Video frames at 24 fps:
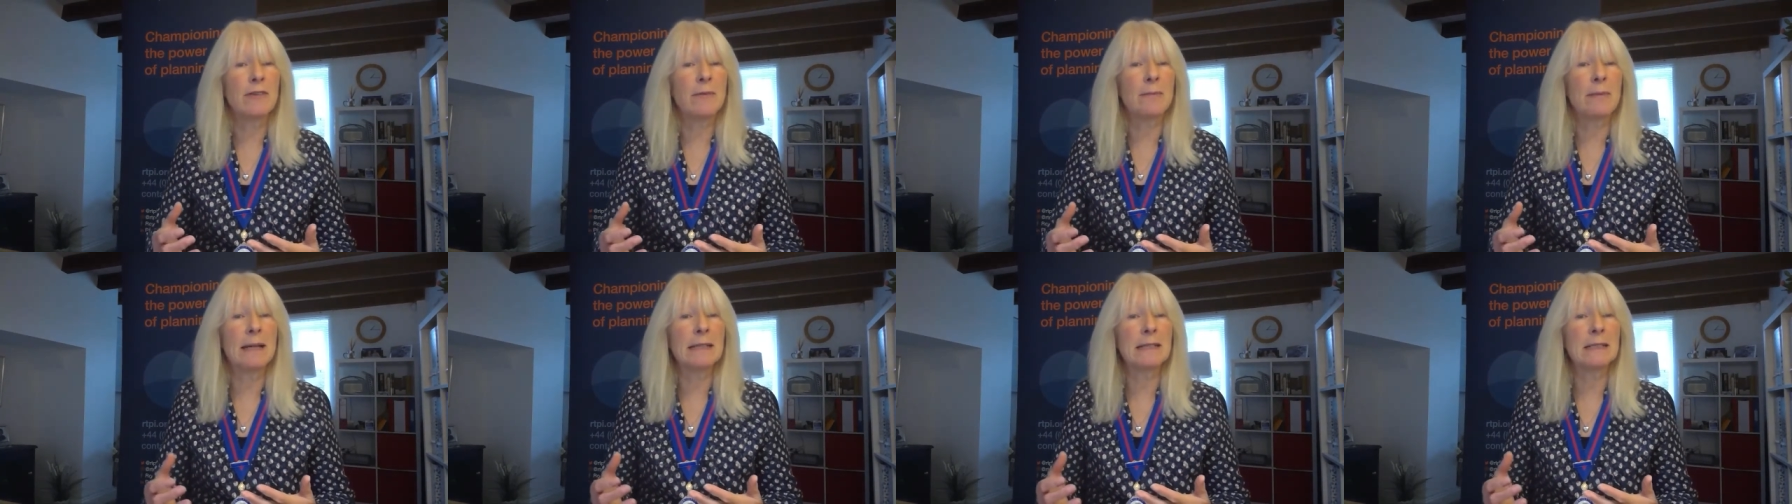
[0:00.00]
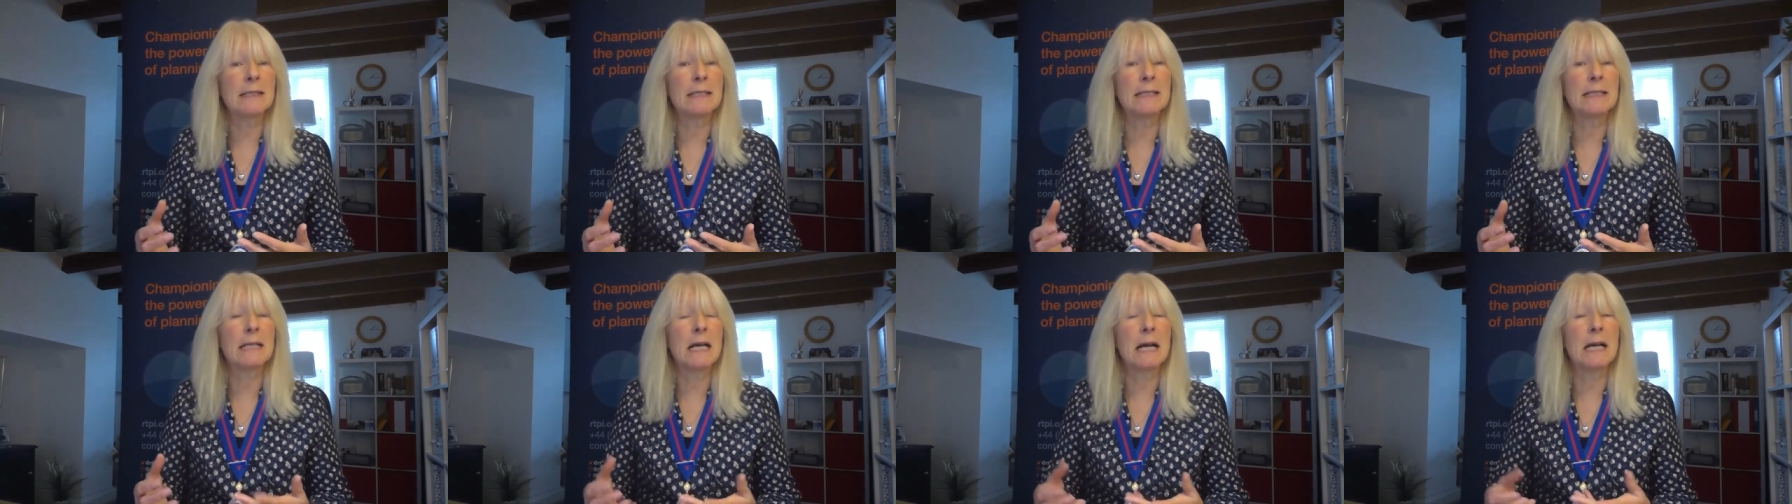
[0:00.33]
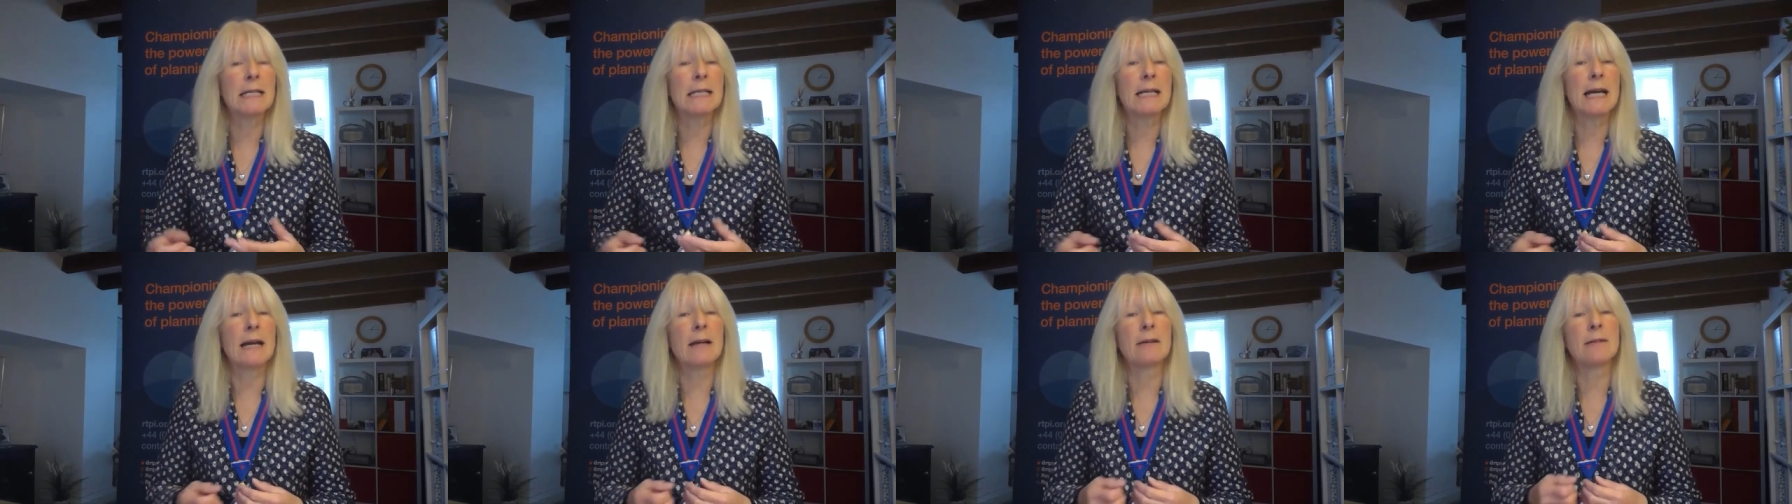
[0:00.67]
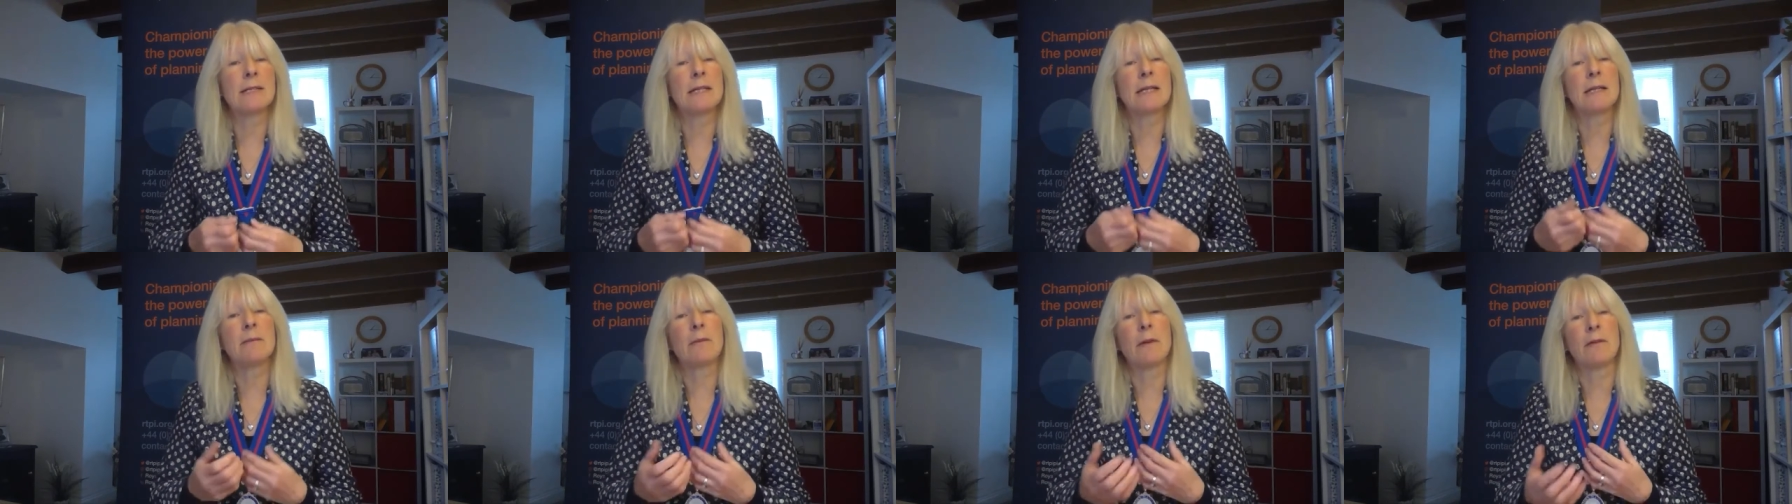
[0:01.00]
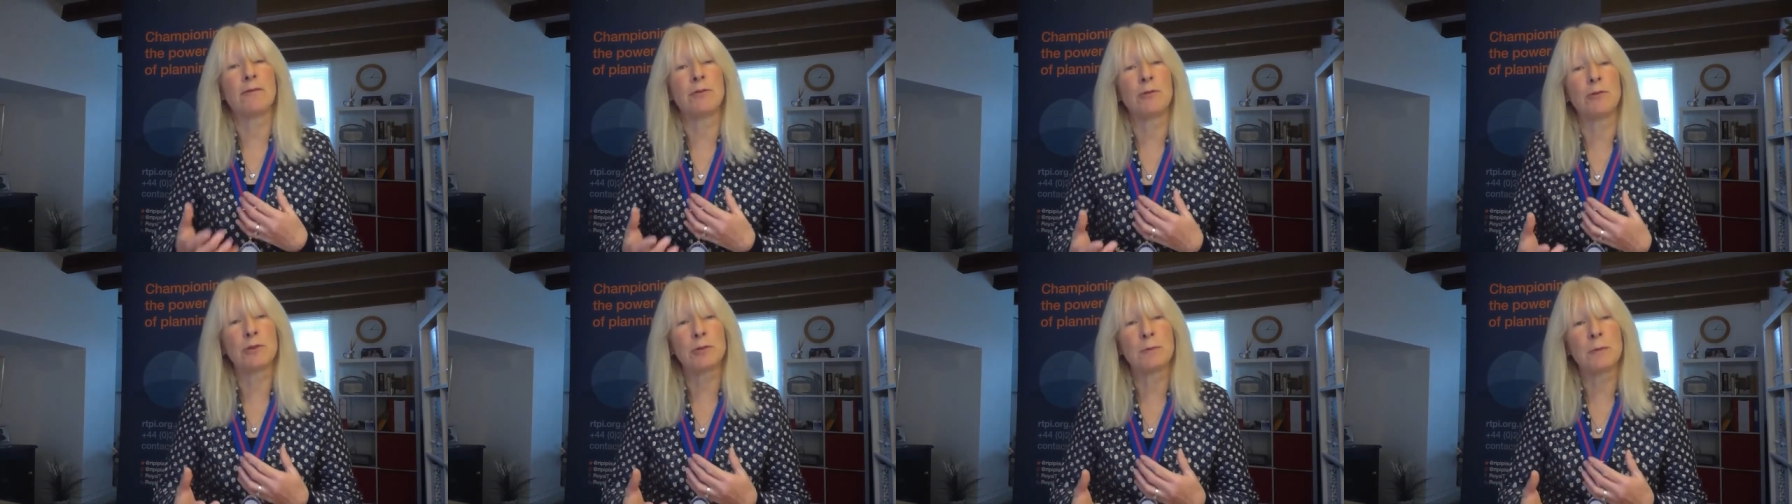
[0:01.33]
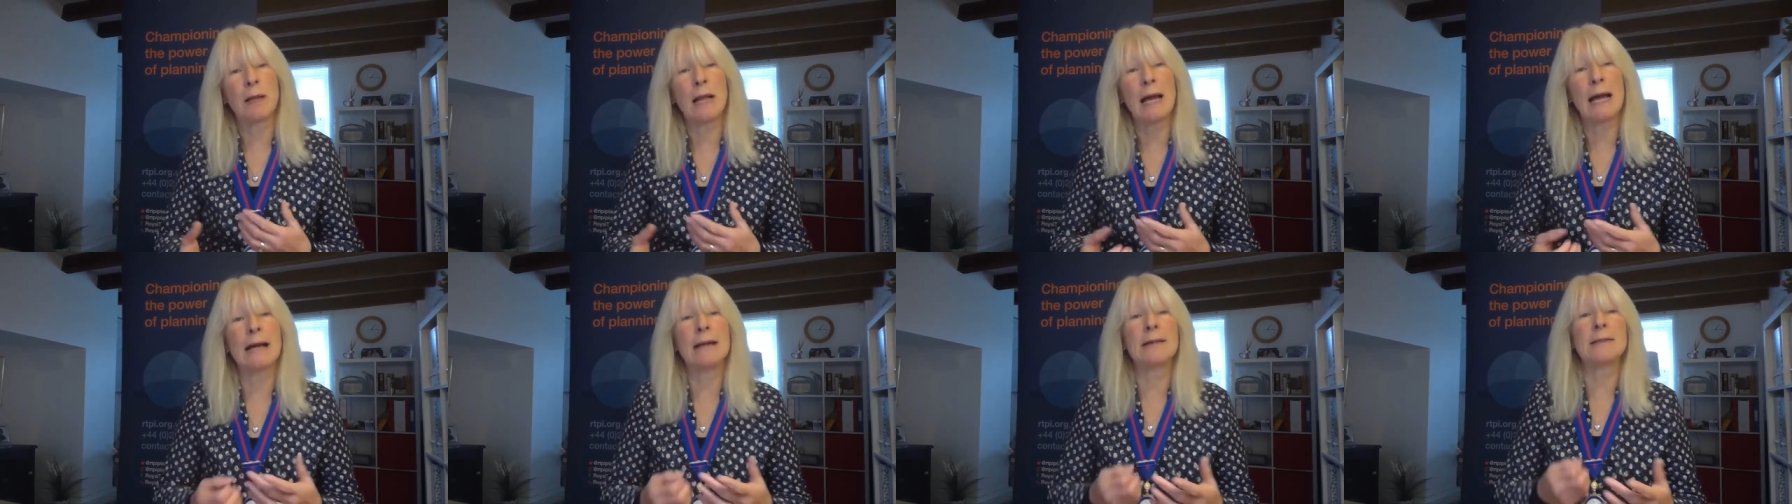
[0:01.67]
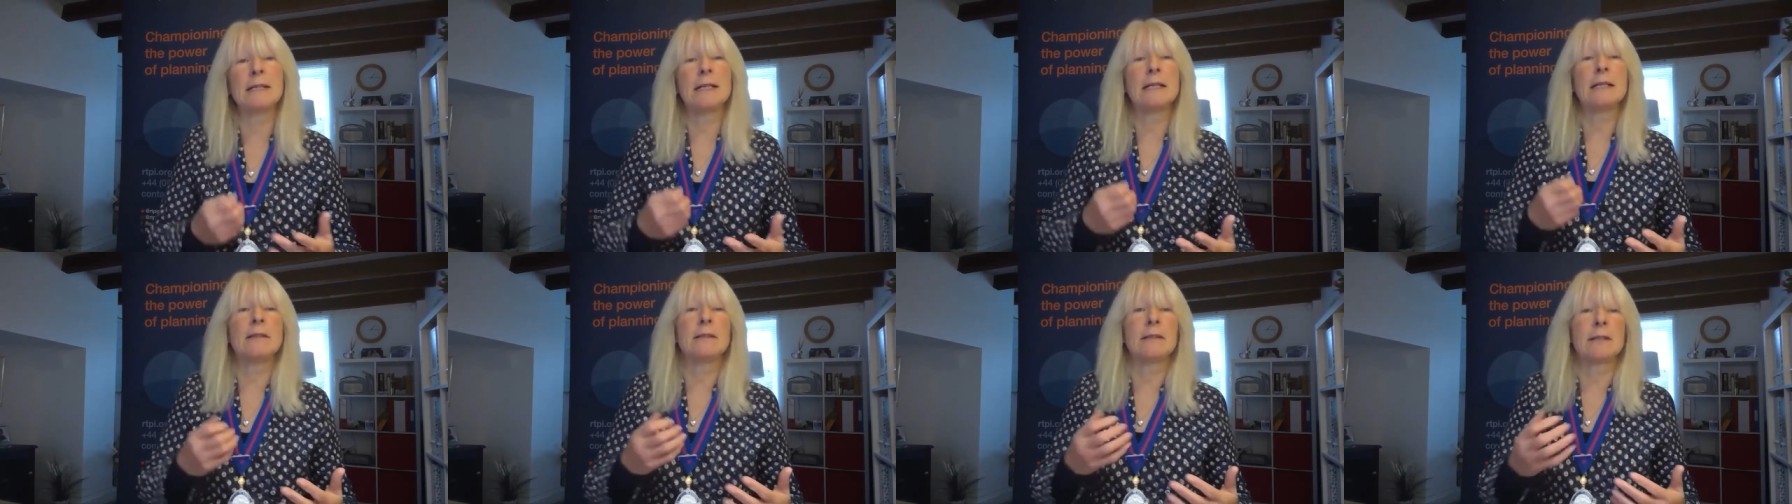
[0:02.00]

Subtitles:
better designed housing, affordable housing,